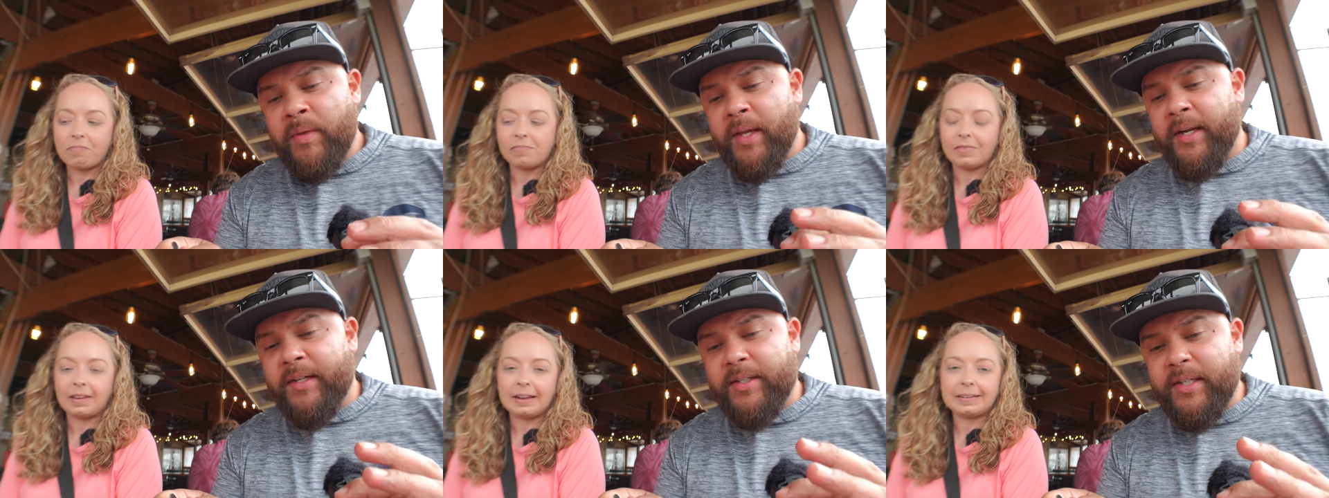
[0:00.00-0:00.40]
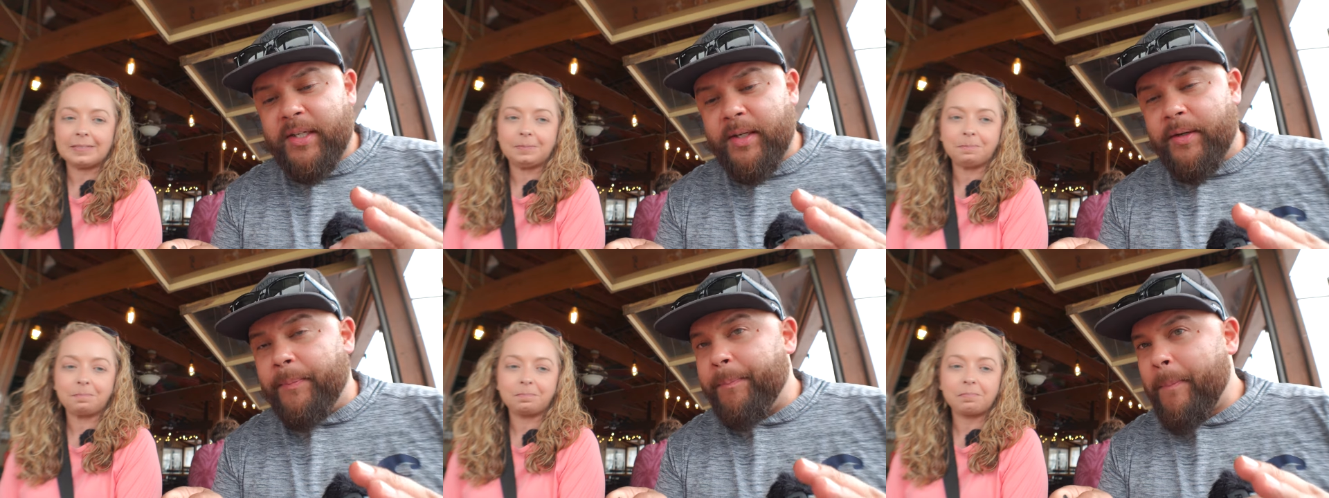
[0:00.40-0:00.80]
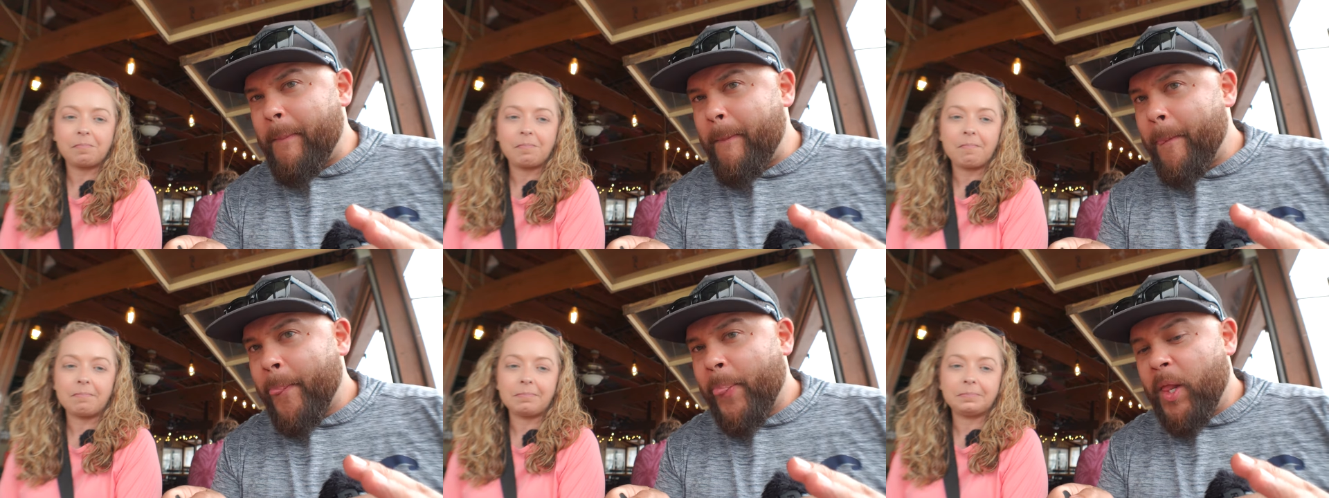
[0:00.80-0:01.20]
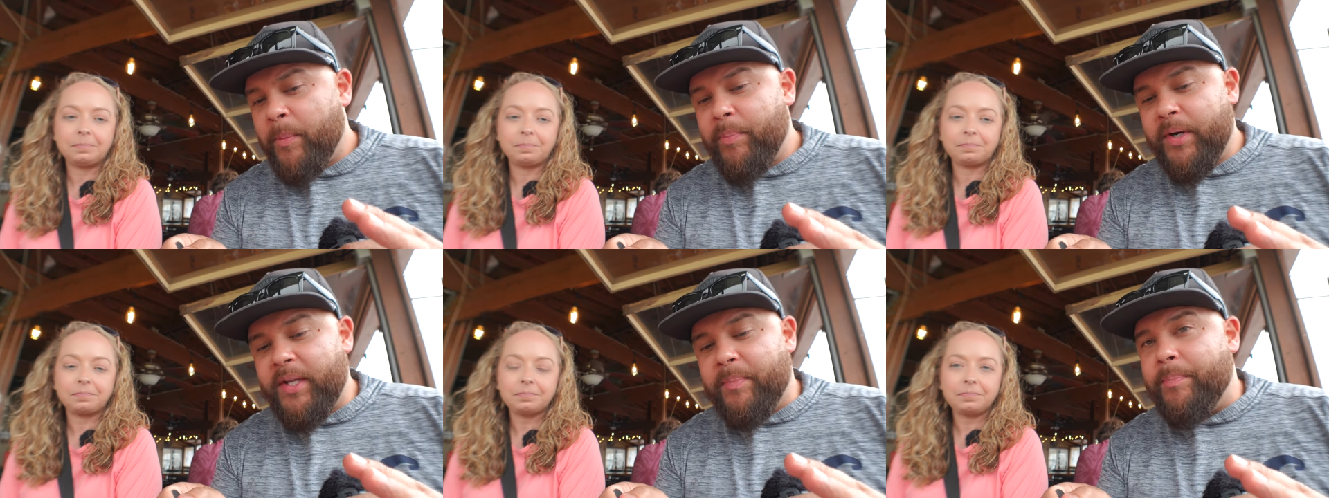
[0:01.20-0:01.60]
Speaker 1: and it's like a
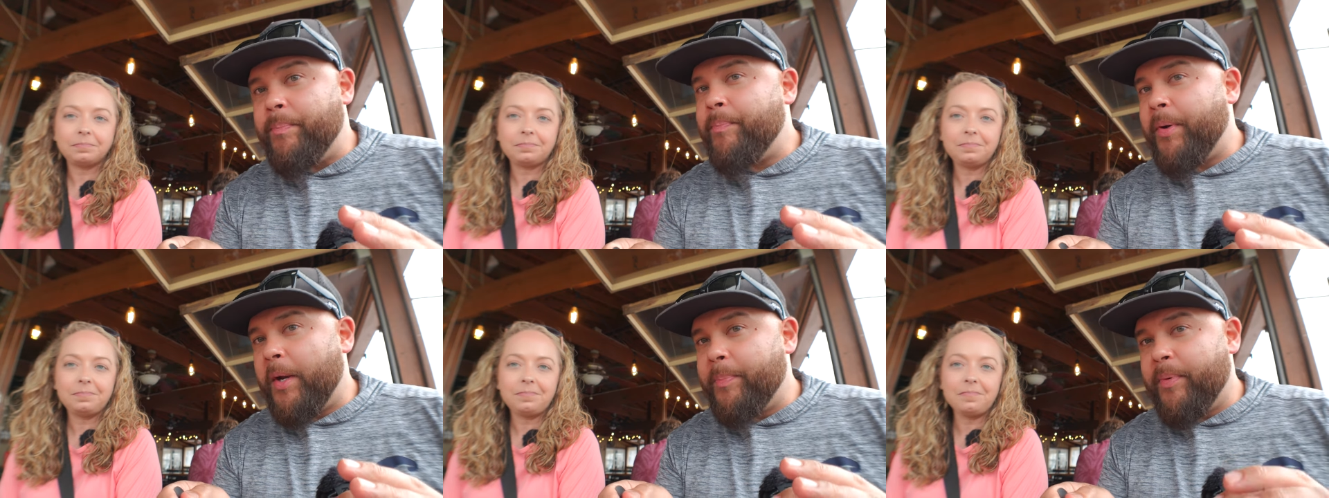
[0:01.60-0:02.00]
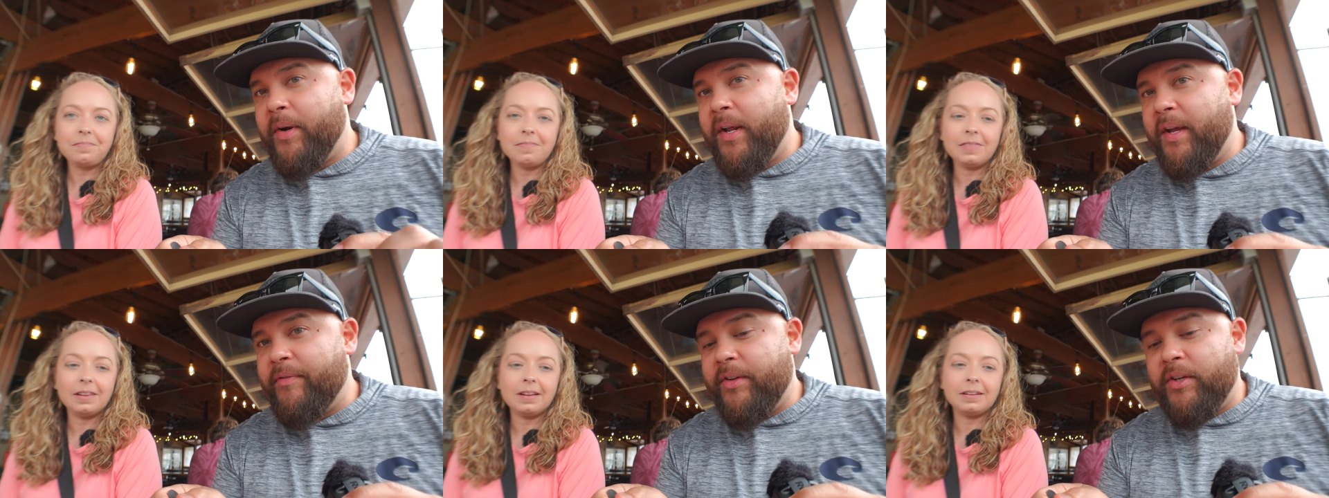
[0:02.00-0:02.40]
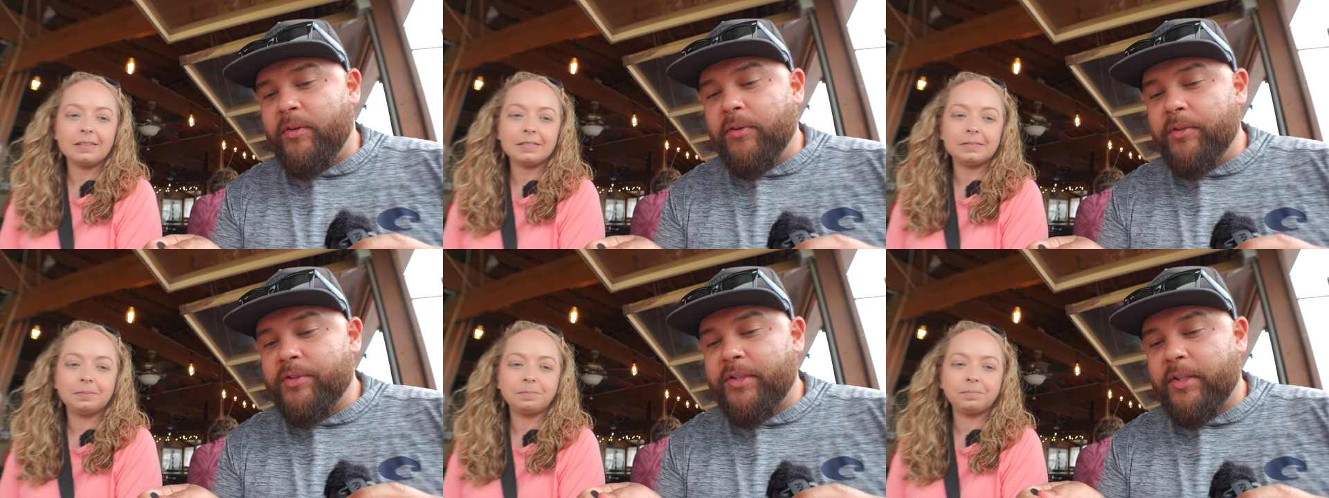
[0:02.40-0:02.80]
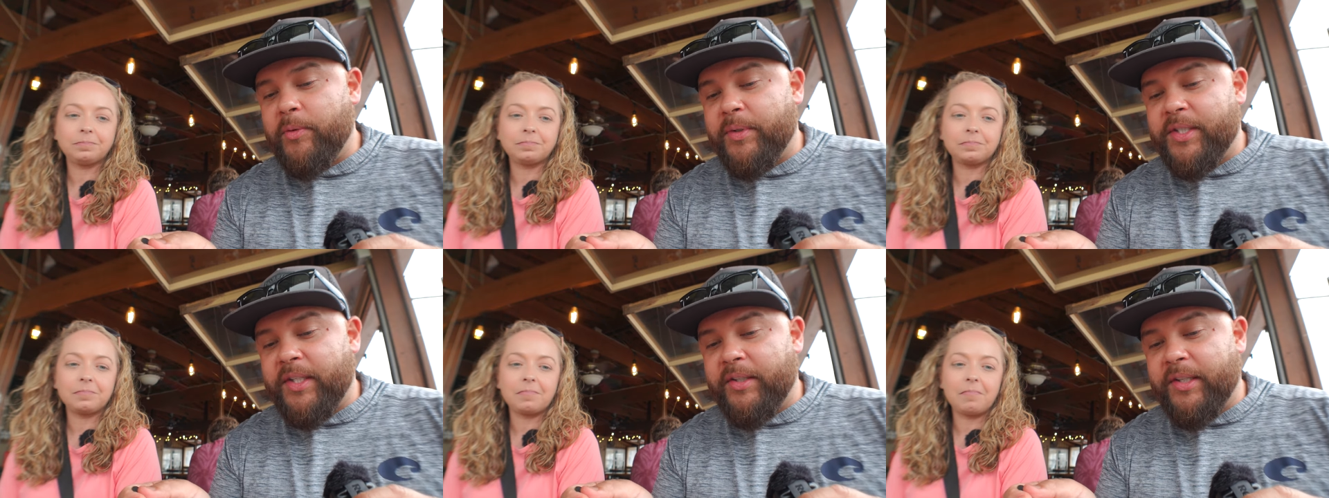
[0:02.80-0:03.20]
pretty pepper heavy coleslaw,
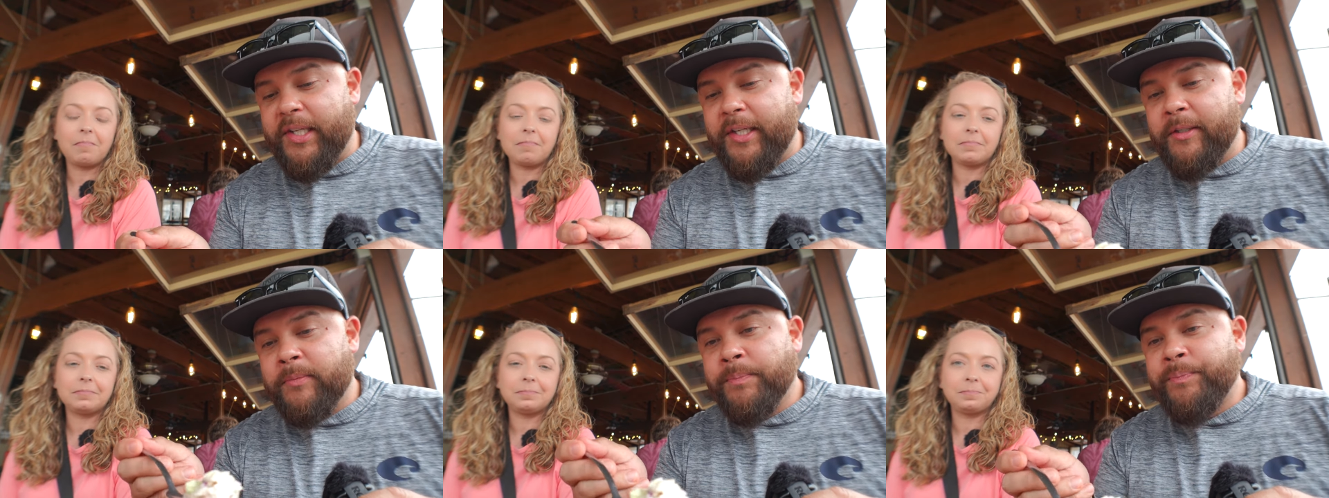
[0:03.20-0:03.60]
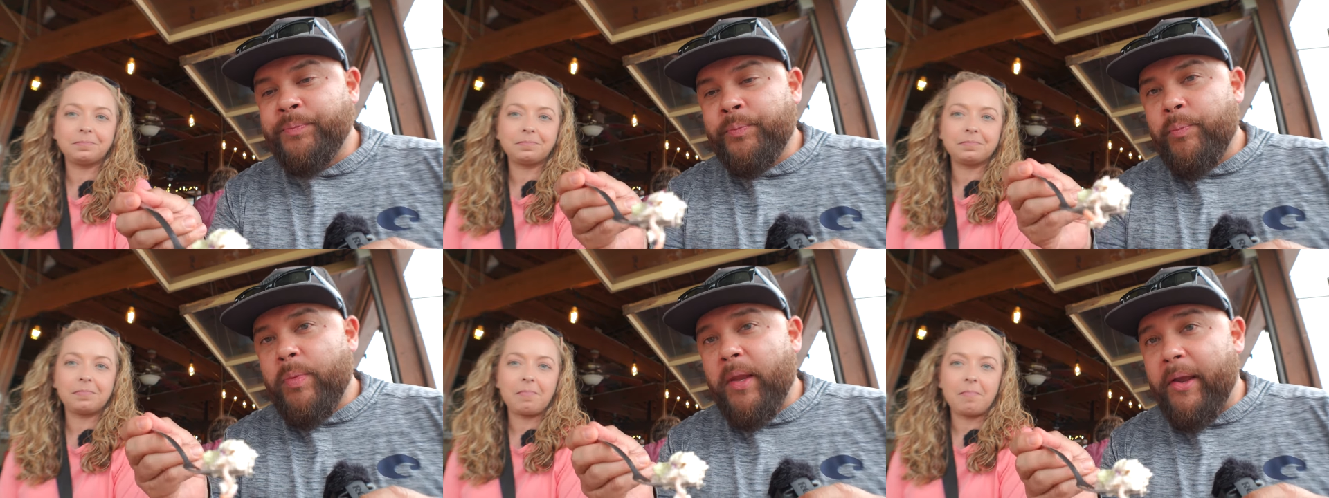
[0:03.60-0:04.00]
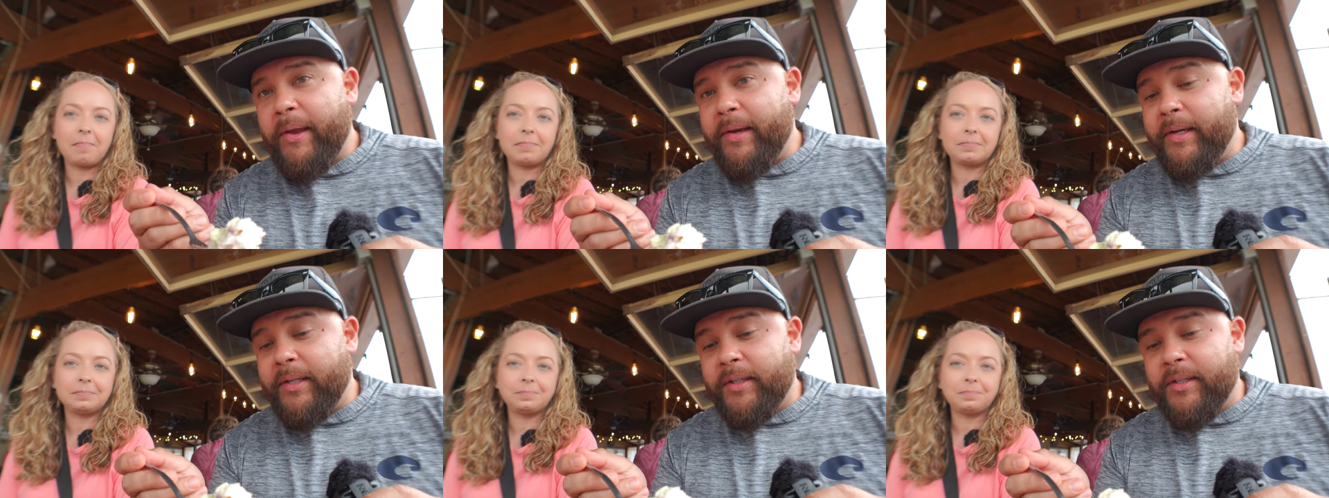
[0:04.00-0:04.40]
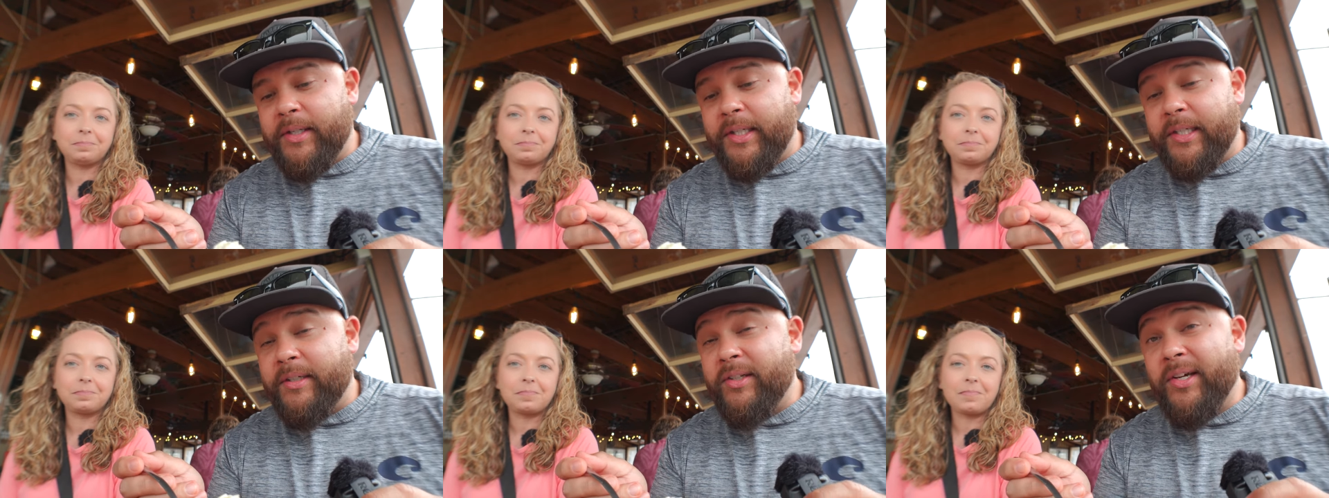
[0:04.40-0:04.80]
which I like. And
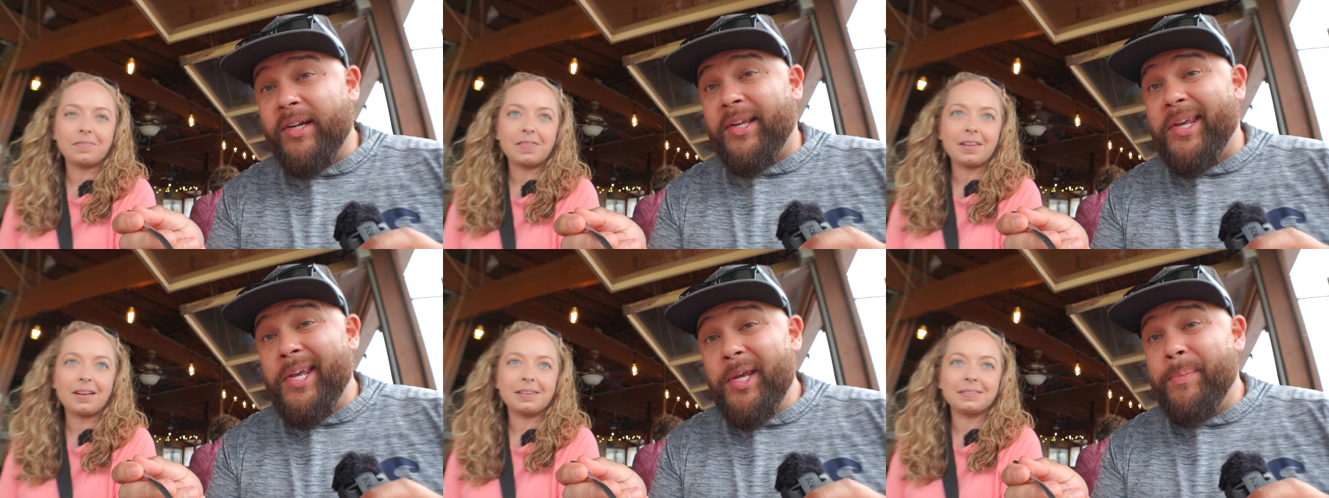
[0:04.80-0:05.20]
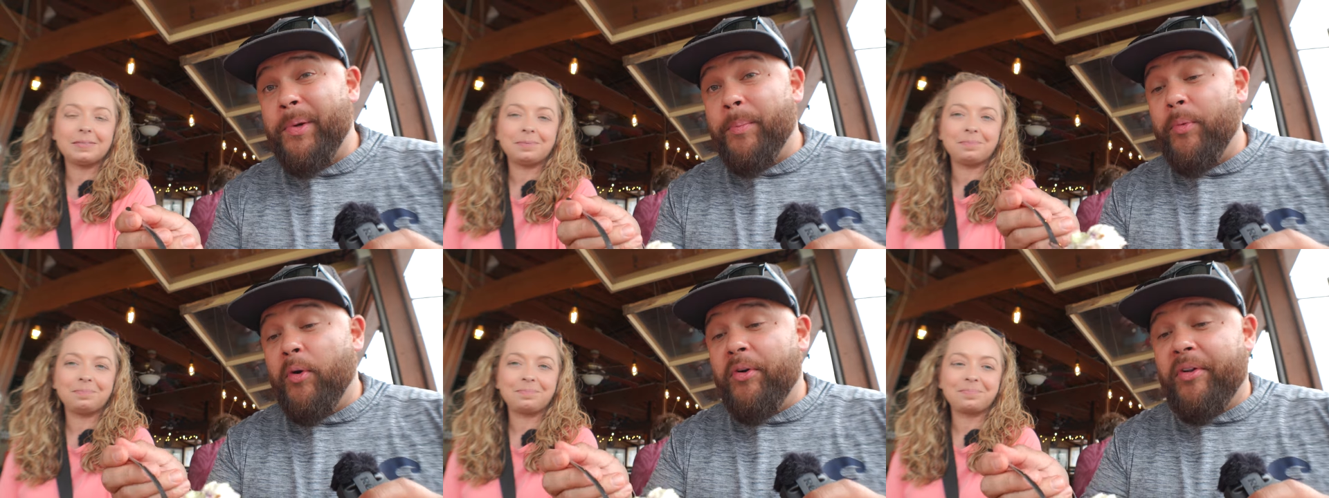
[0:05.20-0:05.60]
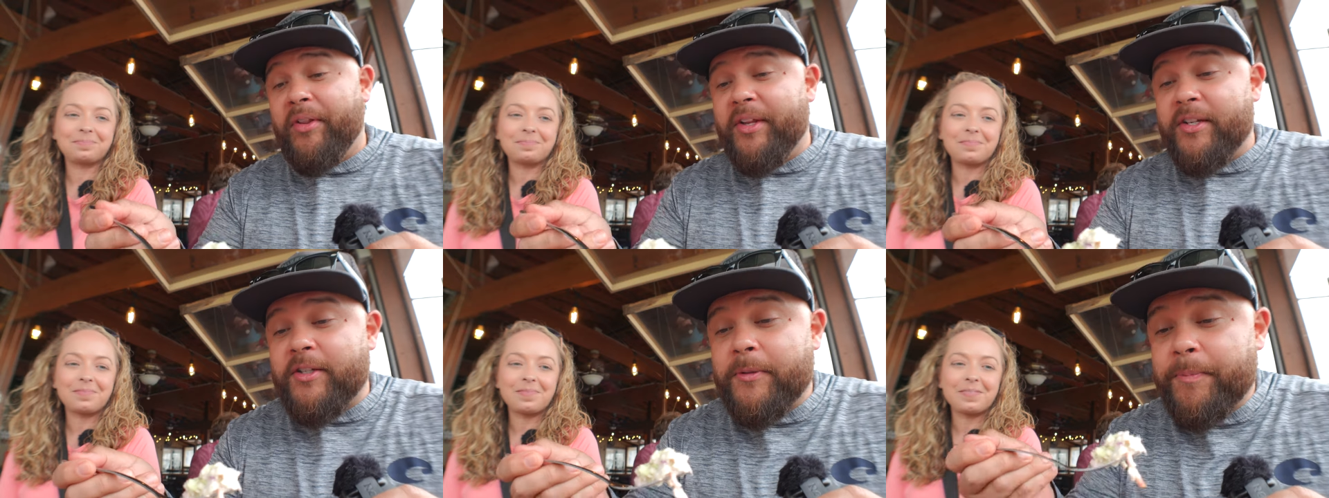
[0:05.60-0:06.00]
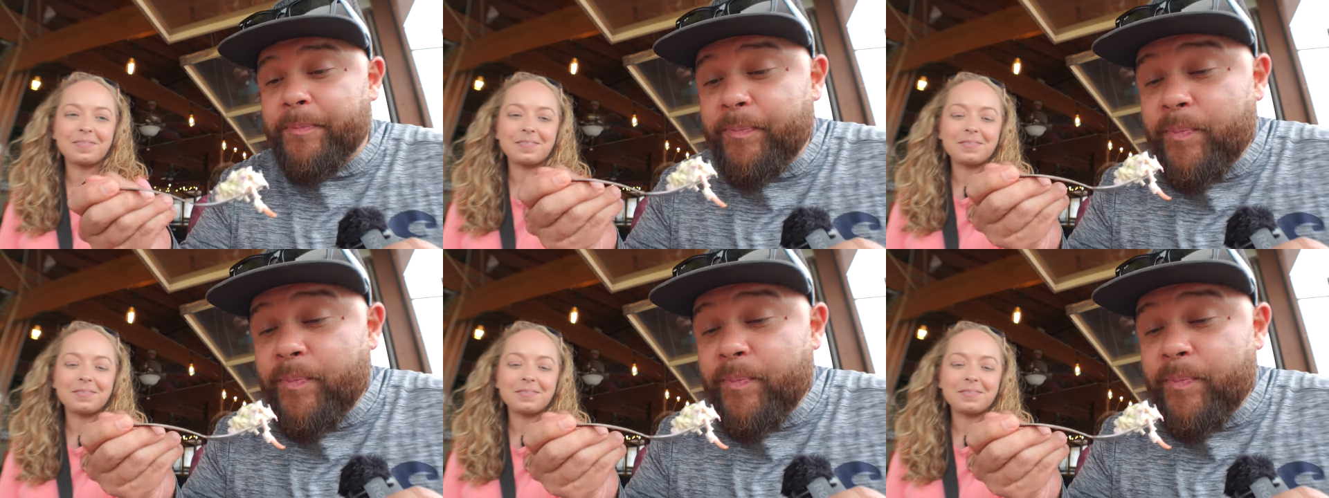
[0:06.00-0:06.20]
uh, got a heaping bowl of this.